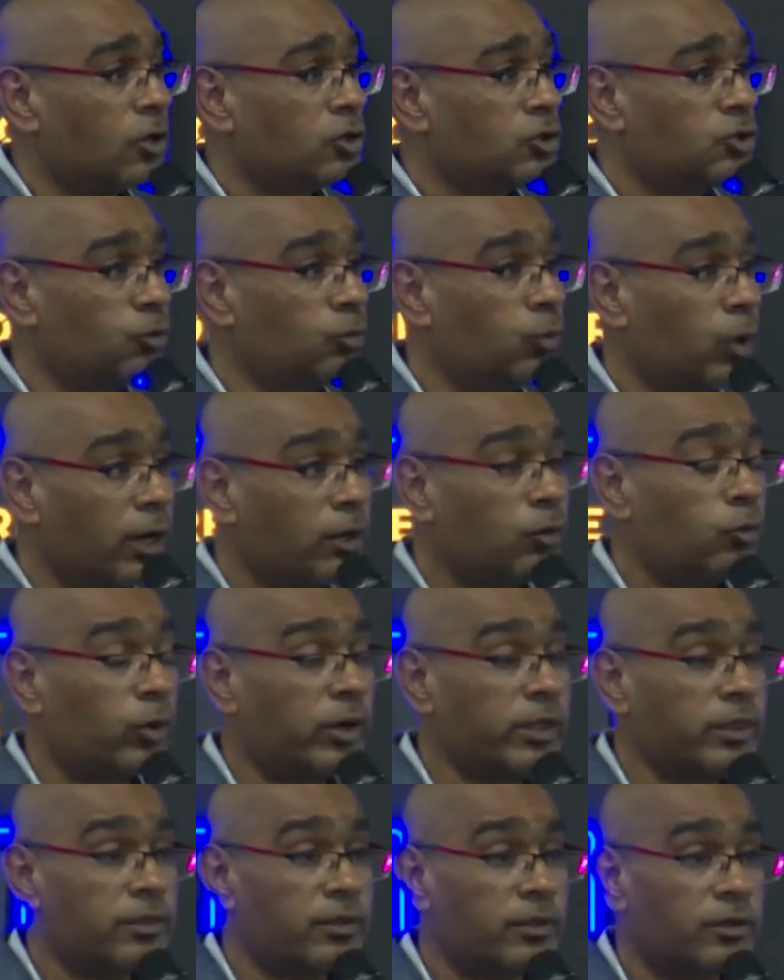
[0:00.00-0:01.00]
to work
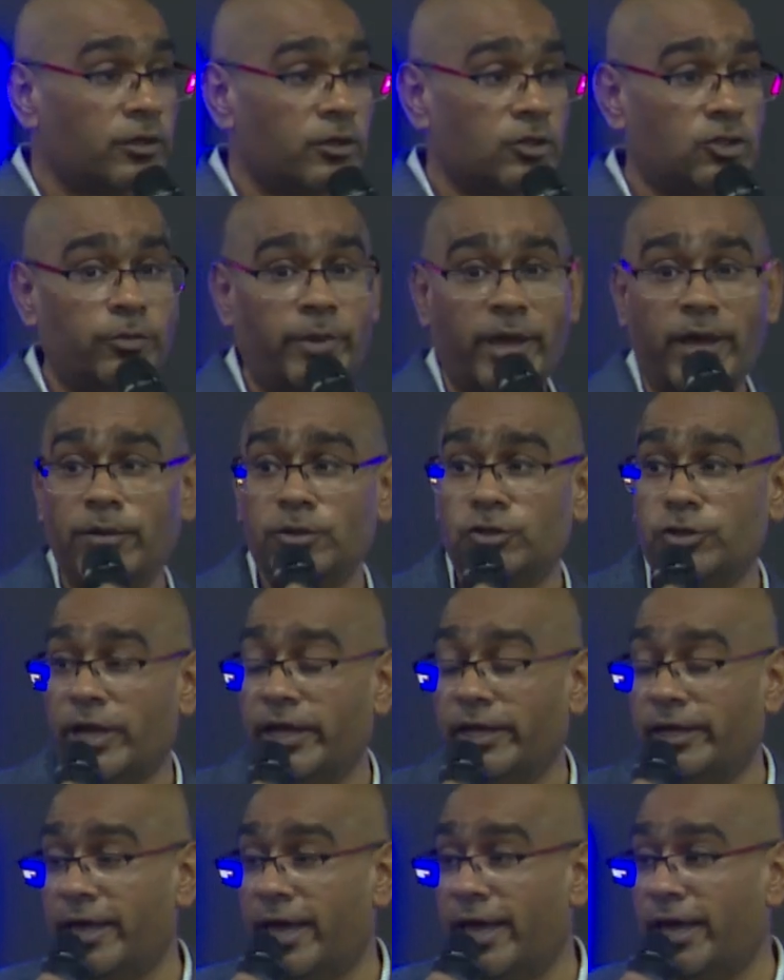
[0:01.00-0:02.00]
with, to be able to
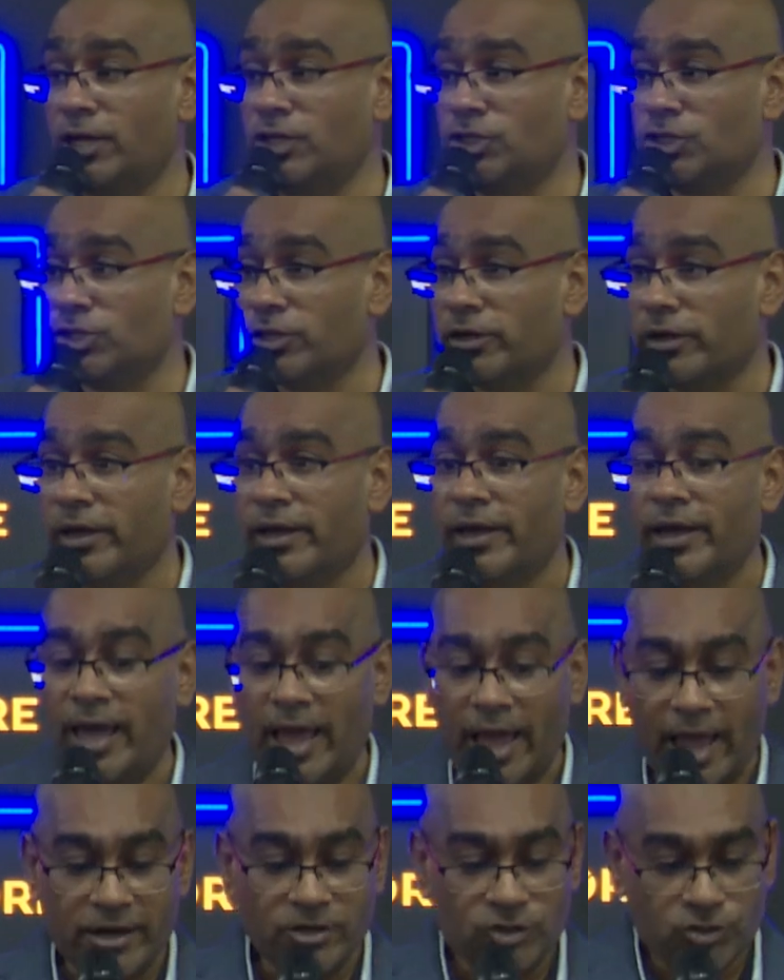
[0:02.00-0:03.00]
engage
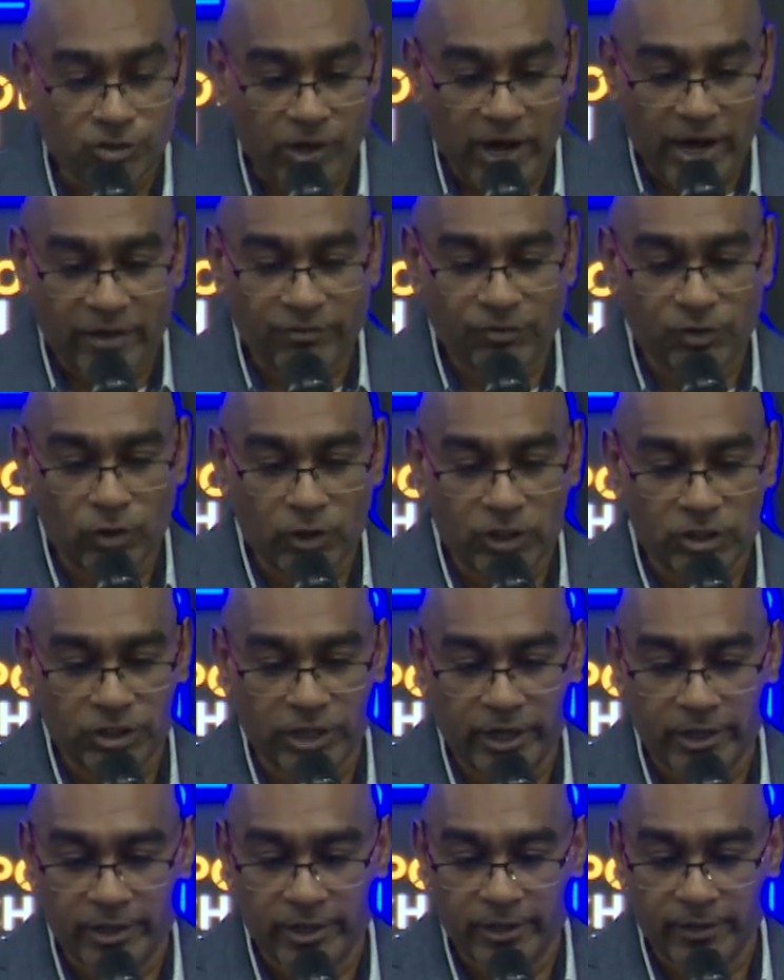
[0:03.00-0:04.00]
and drive your
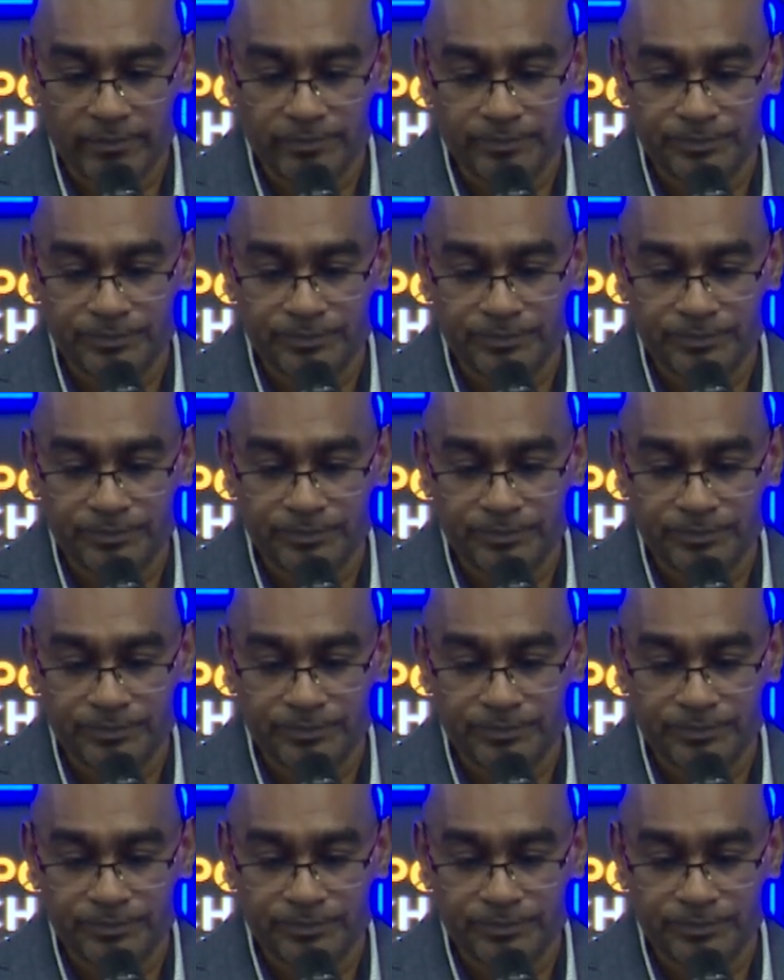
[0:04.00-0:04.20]
agenda.